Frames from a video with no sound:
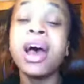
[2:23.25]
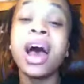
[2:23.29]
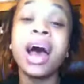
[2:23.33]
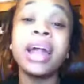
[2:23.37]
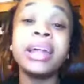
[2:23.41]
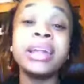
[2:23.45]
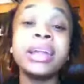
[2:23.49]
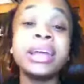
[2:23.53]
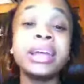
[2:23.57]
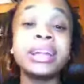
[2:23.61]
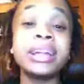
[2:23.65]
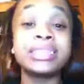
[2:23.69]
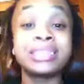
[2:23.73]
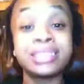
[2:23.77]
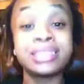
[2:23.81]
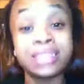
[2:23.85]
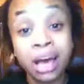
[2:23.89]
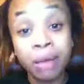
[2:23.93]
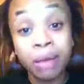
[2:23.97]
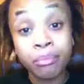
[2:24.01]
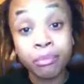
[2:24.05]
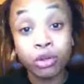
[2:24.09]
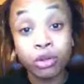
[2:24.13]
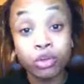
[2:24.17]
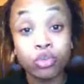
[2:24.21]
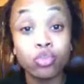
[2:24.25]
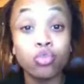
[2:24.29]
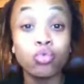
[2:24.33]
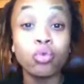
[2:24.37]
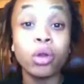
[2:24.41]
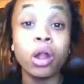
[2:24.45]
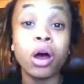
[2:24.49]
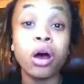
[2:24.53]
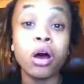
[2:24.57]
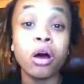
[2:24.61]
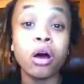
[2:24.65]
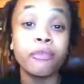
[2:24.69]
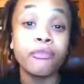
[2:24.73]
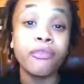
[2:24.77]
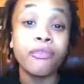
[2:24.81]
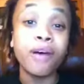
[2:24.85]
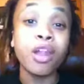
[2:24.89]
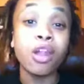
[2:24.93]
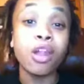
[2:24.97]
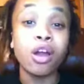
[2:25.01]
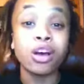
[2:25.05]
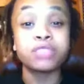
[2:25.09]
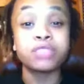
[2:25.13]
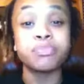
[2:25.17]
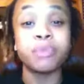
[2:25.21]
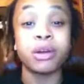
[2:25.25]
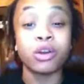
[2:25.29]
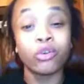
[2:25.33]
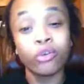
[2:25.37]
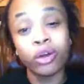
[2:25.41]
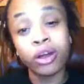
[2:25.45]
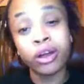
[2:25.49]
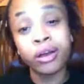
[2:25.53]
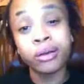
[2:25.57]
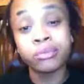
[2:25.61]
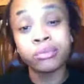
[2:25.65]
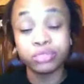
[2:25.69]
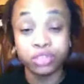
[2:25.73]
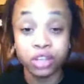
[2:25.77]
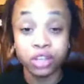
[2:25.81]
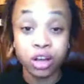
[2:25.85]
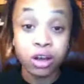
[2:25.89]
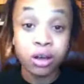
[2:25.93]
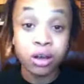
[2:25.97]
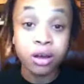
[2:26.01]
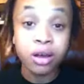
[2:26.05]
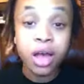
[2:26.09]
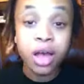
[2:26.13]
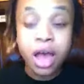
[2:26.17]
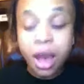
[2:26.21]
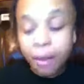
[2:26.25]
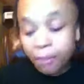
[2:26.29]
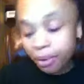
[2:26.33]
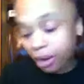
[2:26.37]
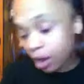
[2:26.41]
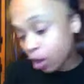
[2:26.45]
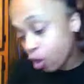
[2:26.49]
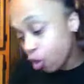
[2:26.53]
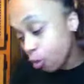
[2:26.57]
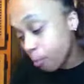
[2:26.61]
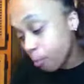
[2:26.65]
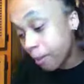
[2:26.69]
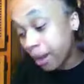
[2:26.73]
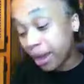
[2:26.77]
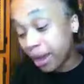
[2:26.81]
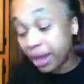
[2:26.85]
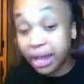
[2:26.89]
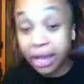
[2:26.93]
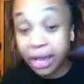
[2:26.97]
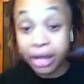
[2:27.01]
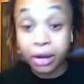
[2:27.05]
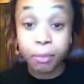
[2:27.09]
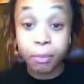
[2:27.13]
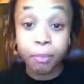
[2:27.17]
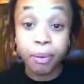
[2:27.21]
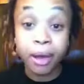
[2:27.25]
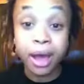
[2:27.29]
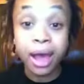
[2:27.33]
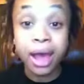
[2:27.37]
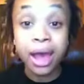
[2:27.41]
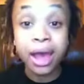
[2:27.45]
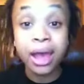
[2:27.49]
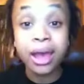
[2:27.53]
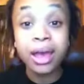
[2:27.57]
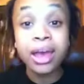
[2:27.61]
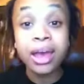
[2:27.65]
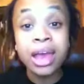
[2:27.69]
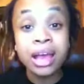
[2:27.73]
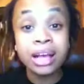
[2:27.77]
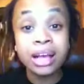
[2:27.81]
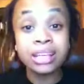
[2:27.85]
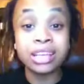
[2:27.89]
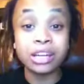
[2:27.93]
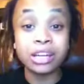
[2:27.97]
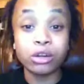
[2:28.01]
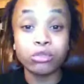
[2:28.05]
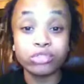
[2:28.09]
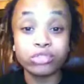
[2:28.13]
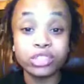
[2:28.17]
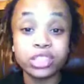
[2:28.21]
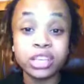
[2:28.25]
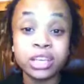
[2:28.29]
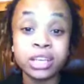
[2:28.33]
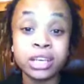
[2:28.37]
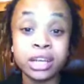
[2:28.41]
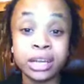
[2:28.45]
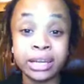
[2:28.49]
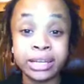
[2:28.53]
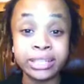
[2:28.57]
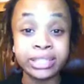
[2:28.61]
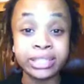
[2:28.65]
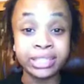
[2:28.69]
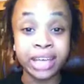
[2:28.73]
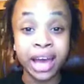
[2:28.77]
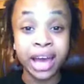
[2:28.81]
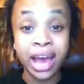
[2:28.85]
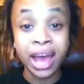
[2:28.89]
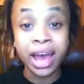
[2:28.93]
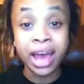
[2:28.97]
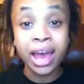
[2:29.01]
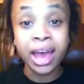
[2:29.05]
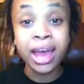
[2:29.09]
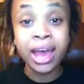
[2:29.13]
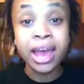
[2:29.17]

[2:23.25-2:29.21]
I need a time to cool off. I lost my grams, y'all. But I hold my head up high, cause I know she in the sky.